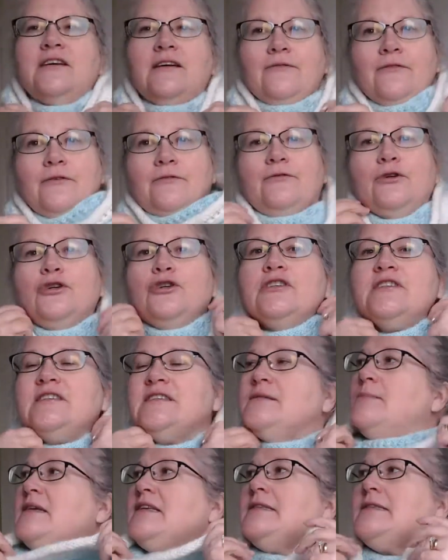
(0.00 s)
have it for
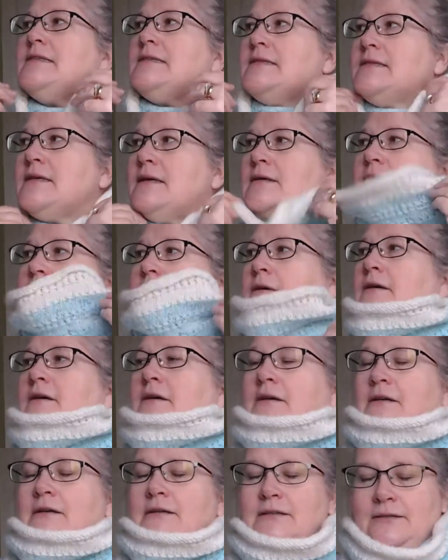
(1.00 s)
Christmas.
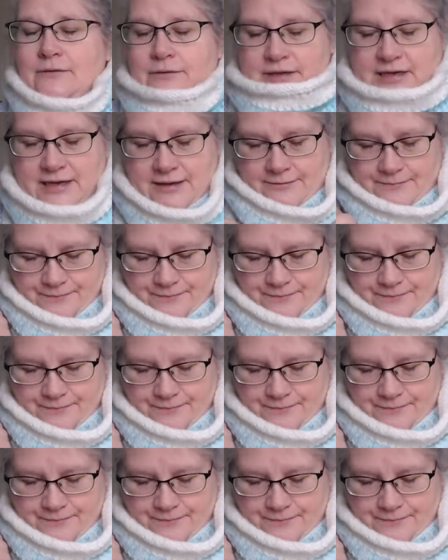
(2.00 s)
So yeah,